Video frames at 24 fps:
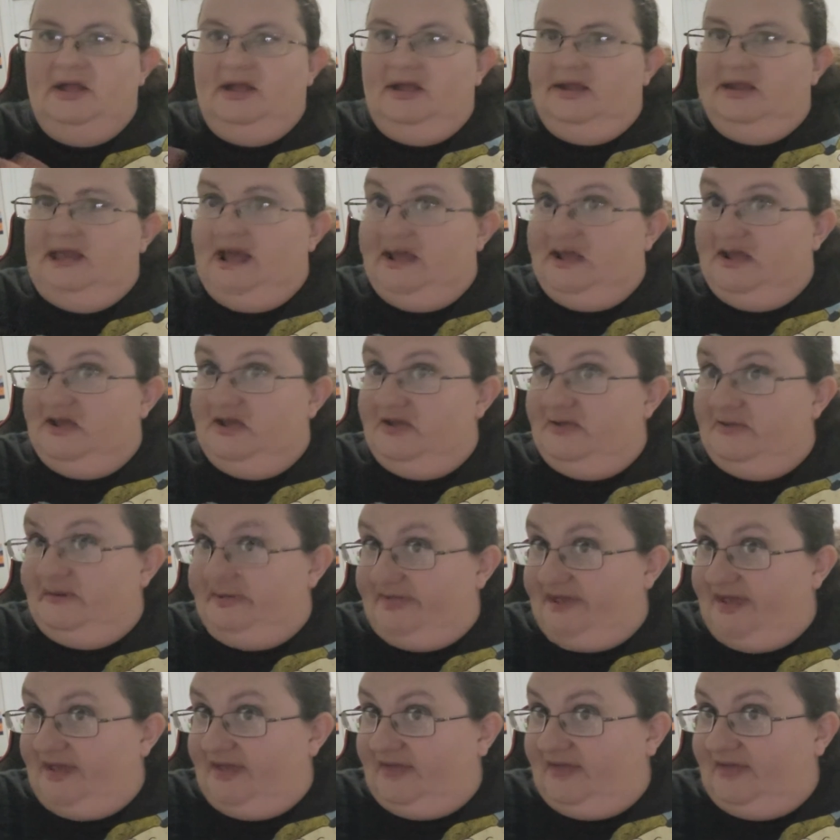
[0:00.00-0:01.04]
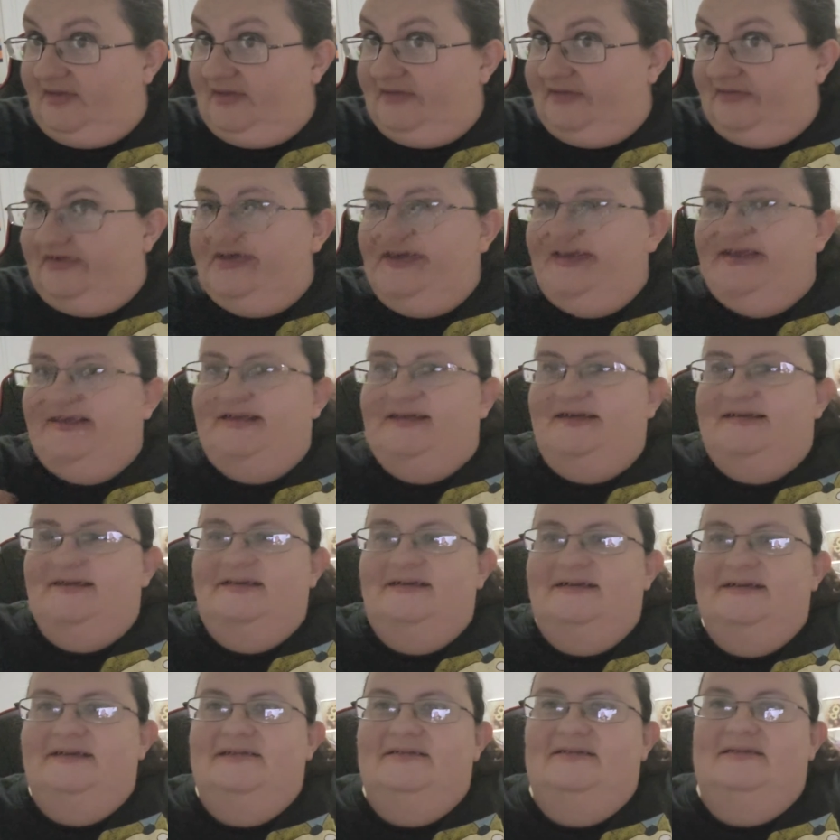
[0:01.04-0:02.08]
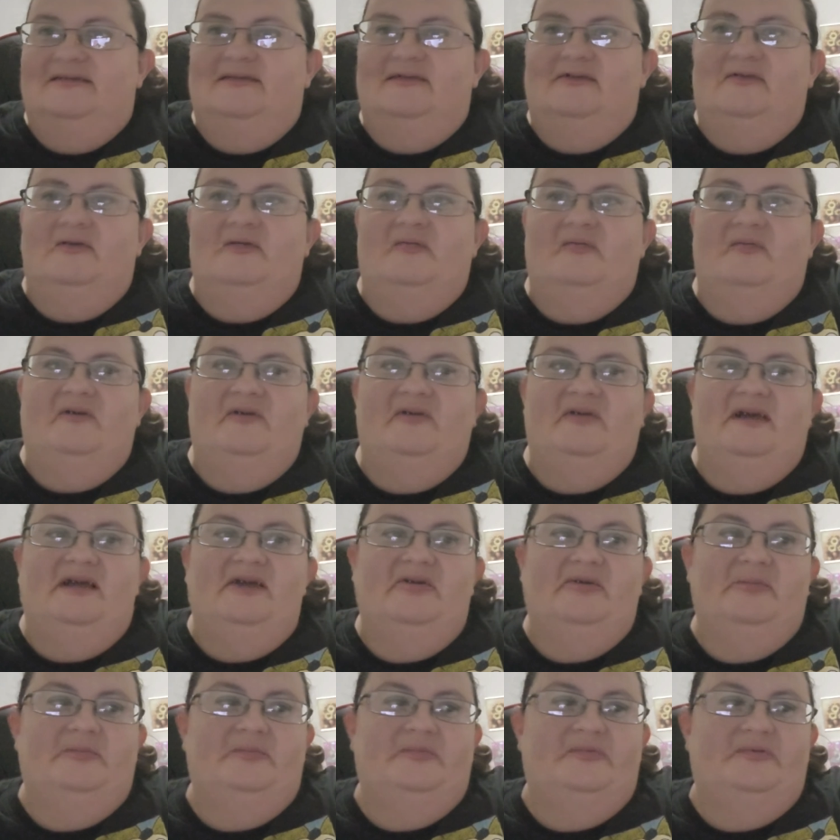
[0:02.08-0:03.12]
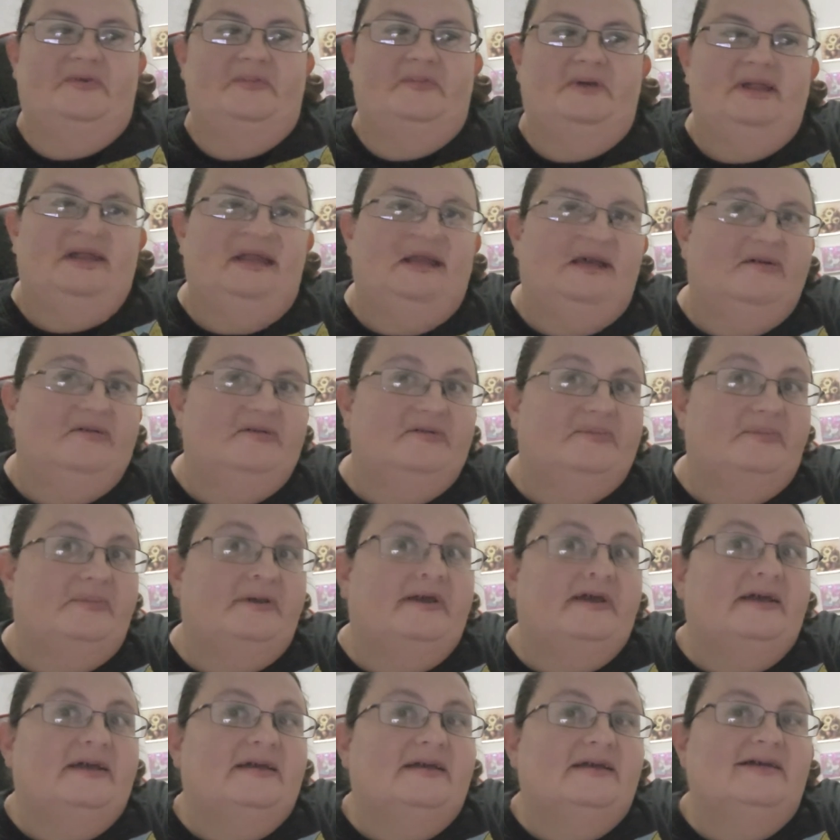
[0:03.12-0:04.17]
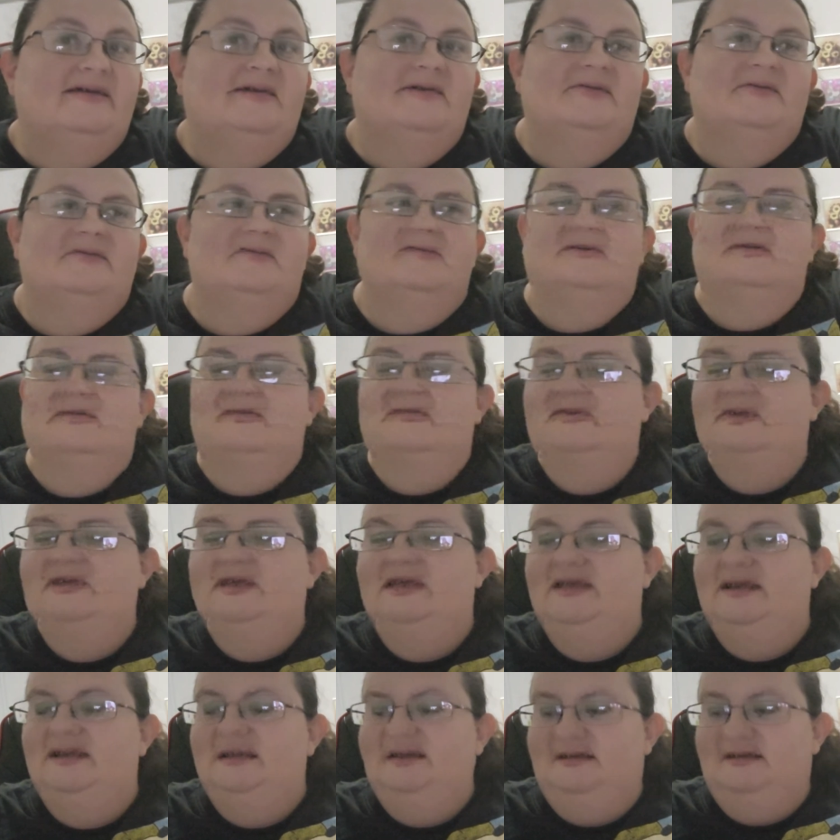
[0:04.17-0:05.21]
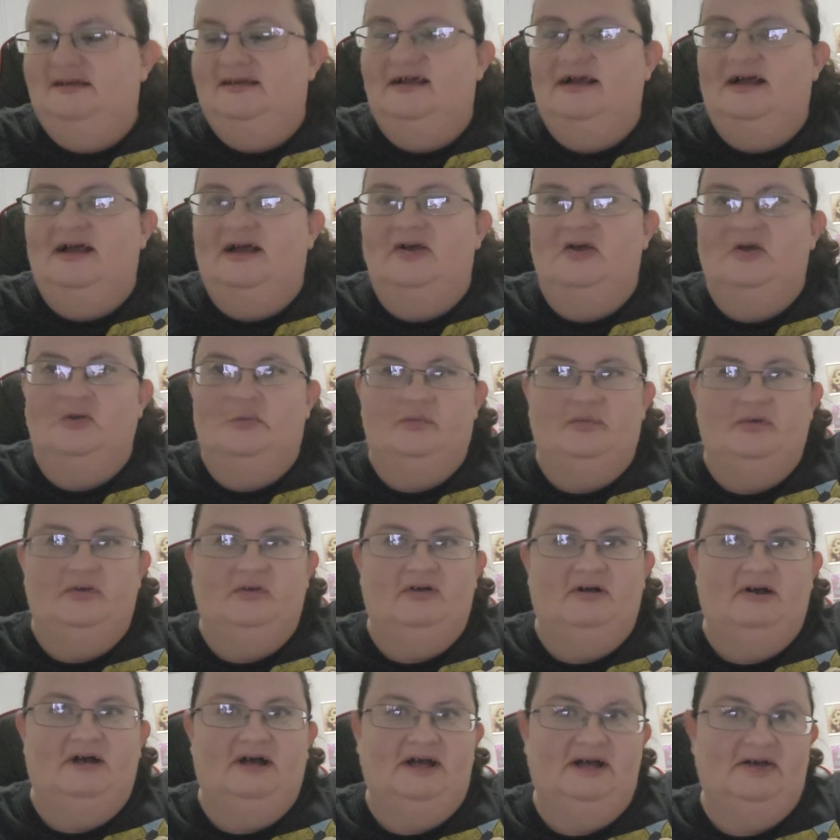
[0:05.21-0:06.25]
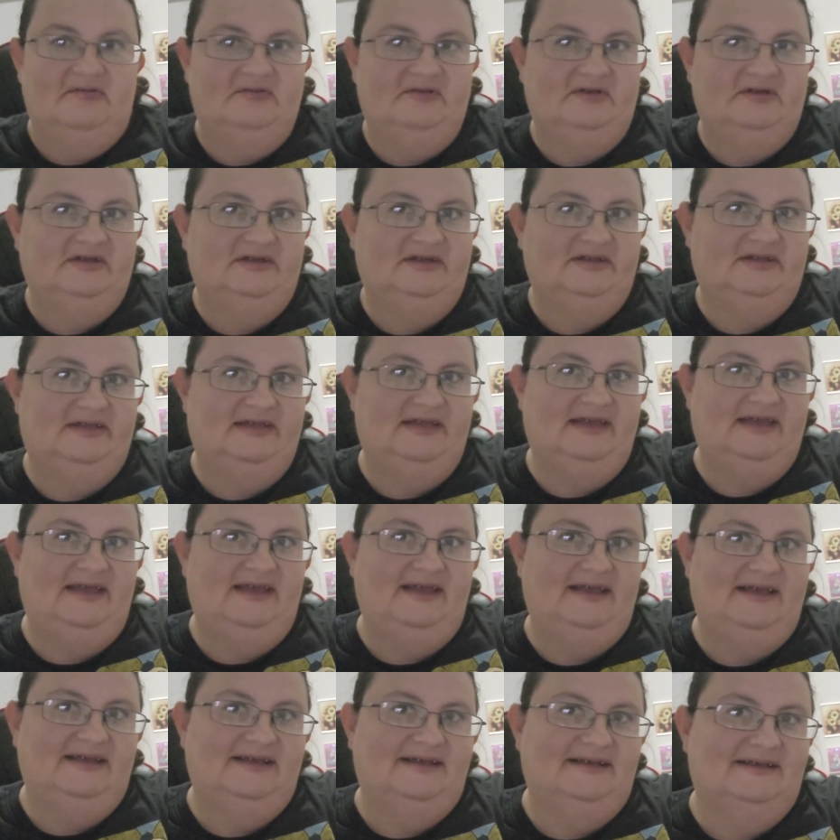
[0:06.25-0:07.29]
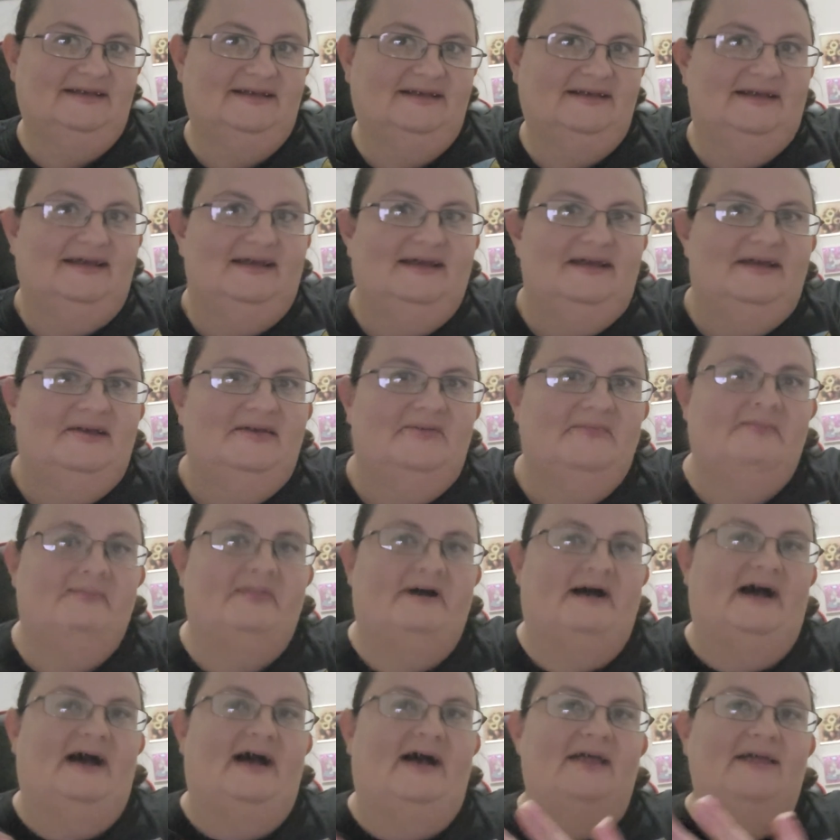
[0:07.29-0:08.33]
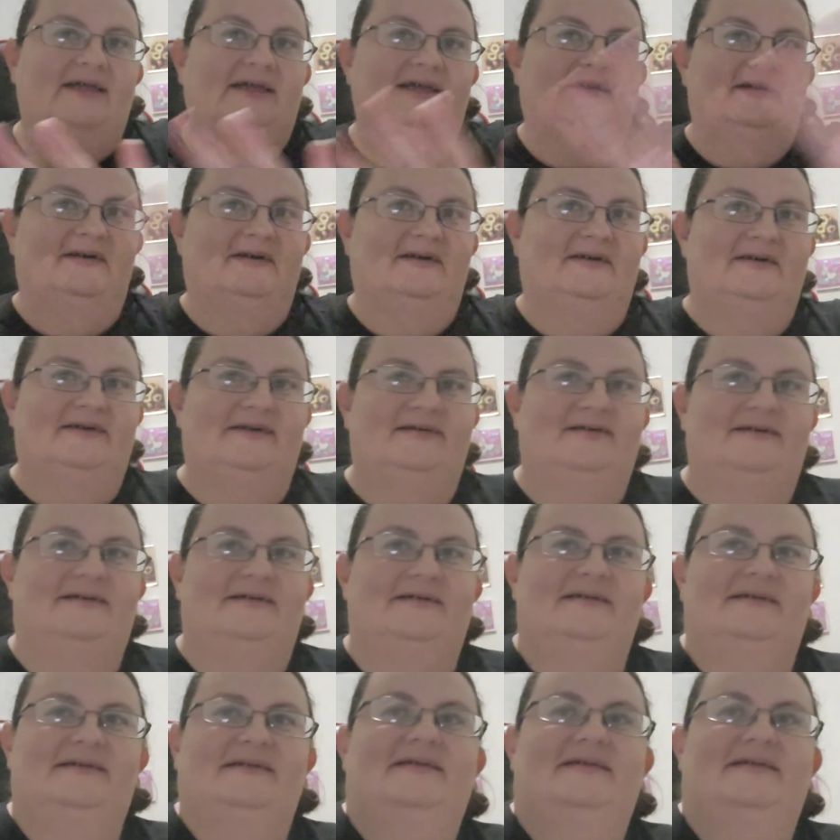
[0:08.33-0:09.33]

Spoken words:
now you know what that sounds like. So hopefully that helps somebody else pick. We'll see. I hope you all have a good day. Bye, y'all.